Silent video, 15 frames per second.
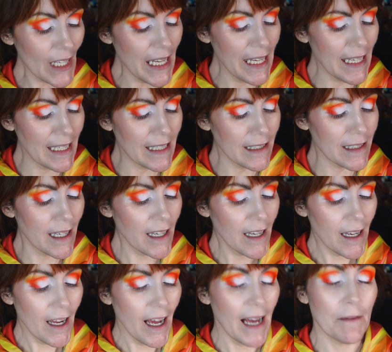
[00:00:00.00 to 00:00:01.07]
and
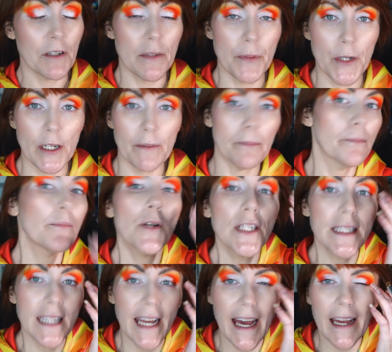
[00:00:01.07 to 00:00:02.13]
I'm going to put,
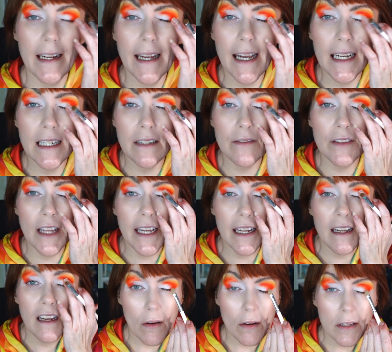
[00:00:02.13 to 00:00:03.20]
put that kind of
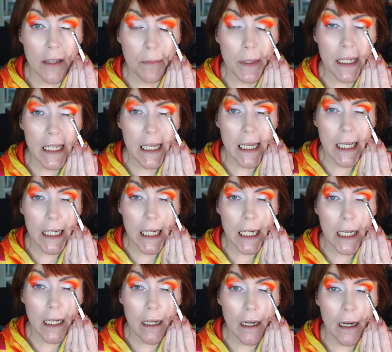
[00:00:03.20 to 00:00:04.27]
like the
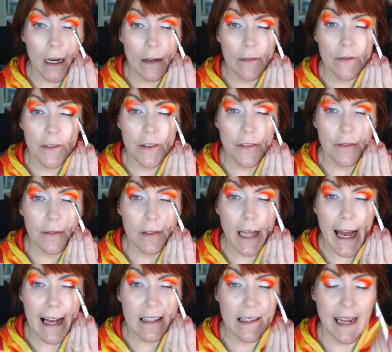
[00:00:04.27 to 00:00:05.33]
beginning of the
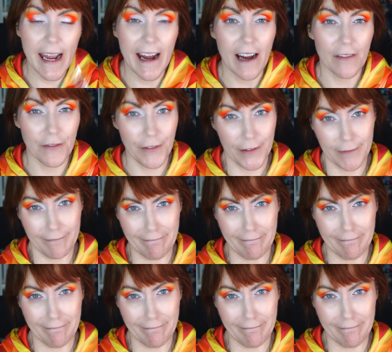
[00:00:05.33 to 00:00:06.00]
last half.